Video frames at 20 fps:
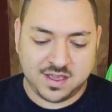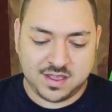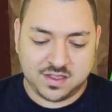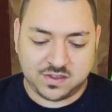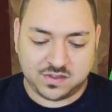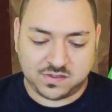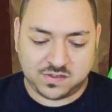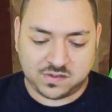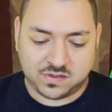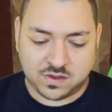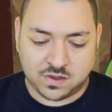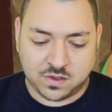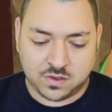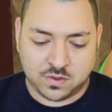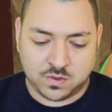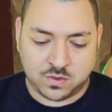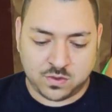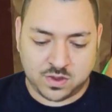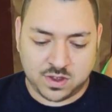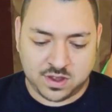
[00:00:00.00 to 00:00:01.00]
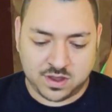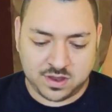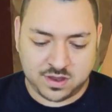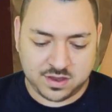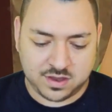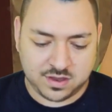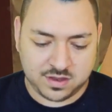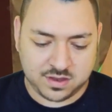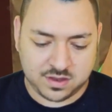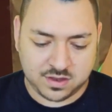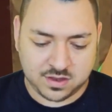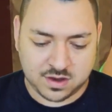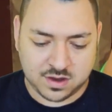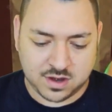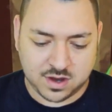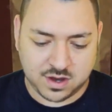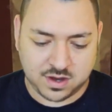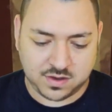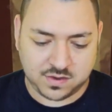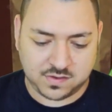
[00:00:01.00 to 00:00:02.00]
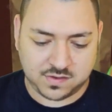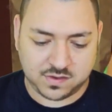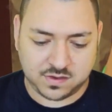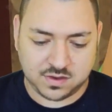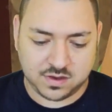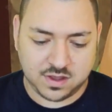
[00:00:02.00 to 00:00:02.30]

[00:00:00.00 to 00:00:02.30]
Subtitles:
So, alright.